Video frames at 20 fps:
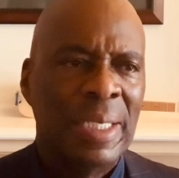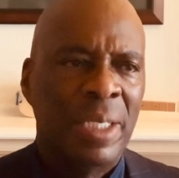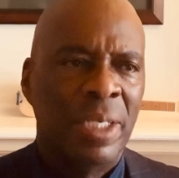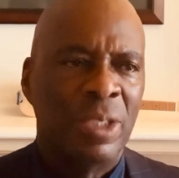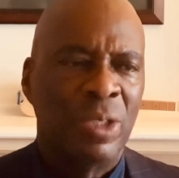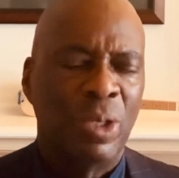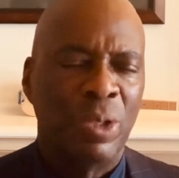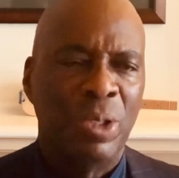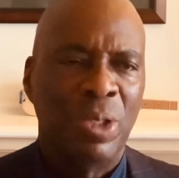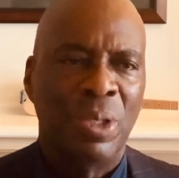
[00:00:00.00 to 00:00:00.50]

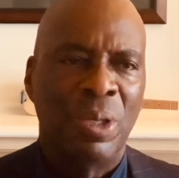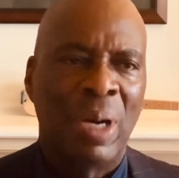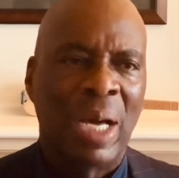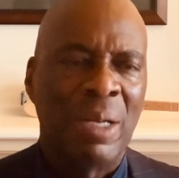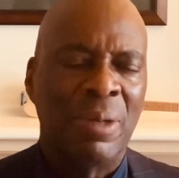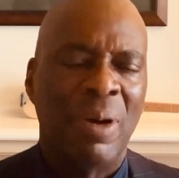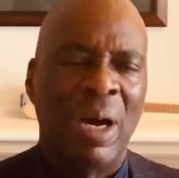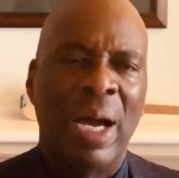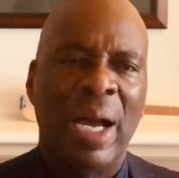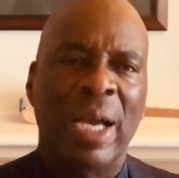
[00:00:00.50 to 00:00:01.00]
So, you know, I
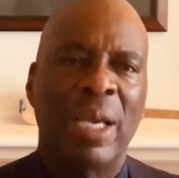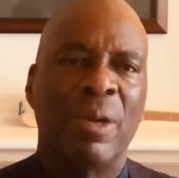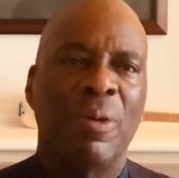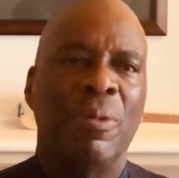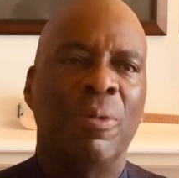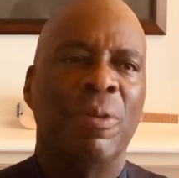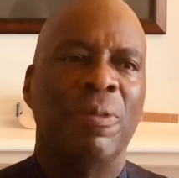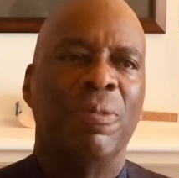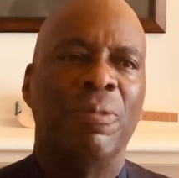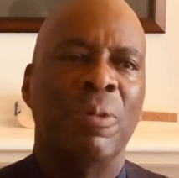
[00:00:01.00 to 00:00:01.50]
don't argue
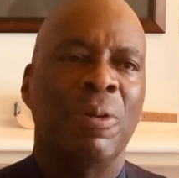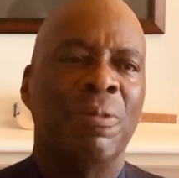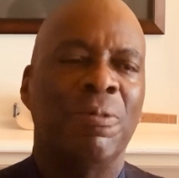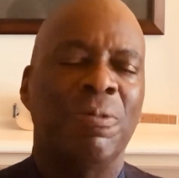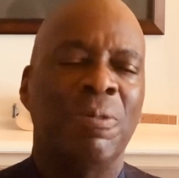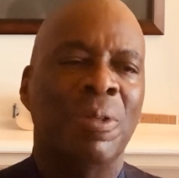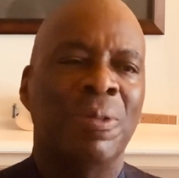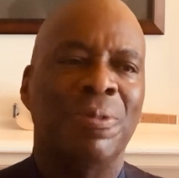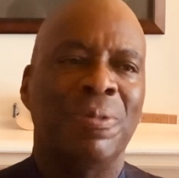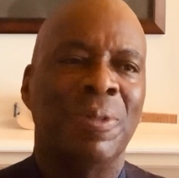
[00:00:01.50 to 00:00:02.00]

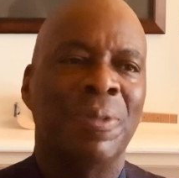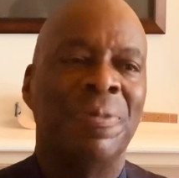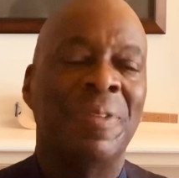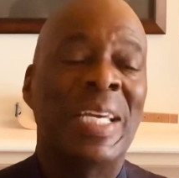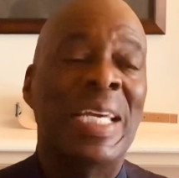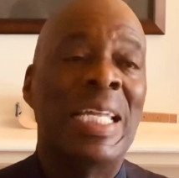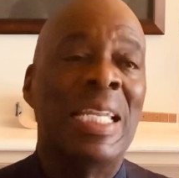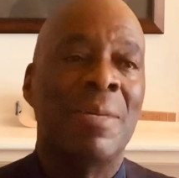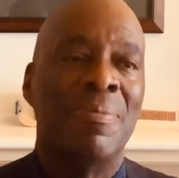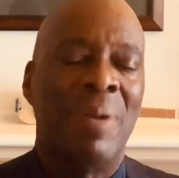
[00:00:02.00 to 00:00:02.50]
with
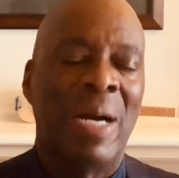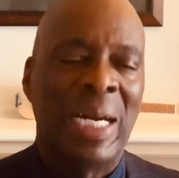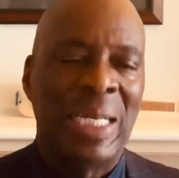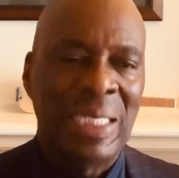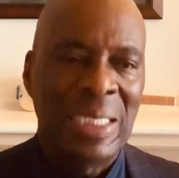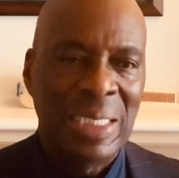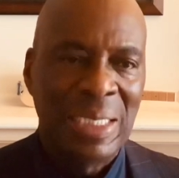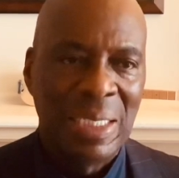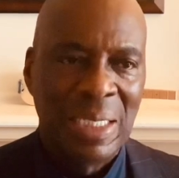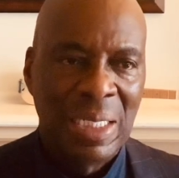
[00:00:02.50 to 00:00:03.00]

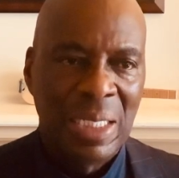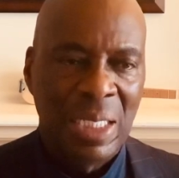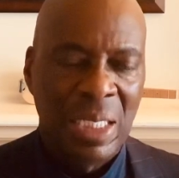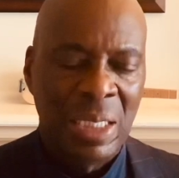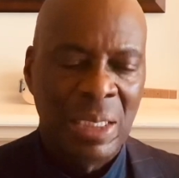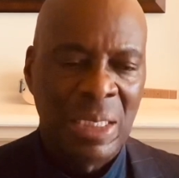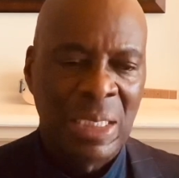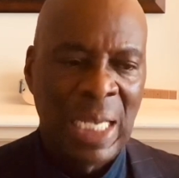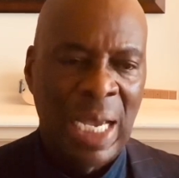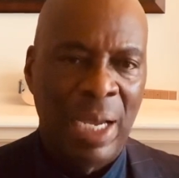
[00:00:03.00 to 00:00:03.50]
anybody.
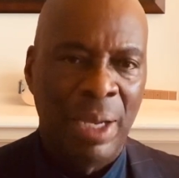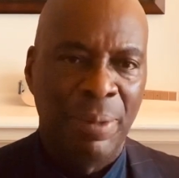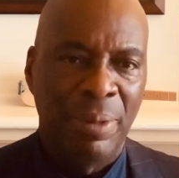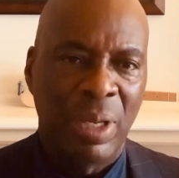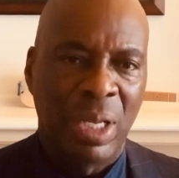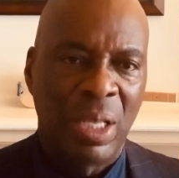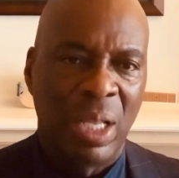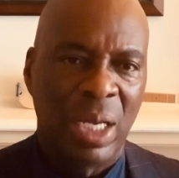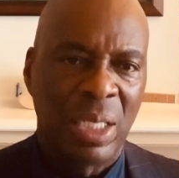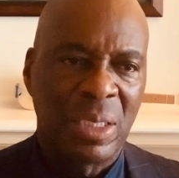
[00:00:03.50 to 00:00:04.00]
As John Henry
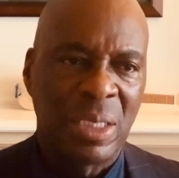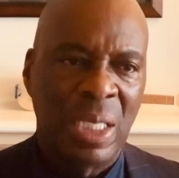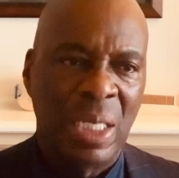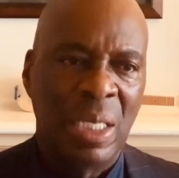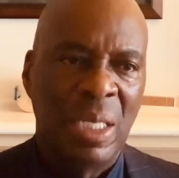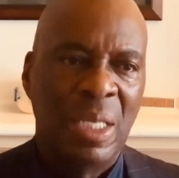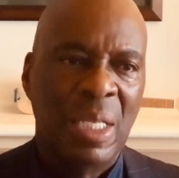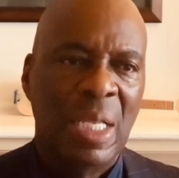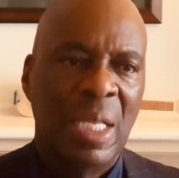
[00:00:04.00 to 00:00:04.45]
Clark said,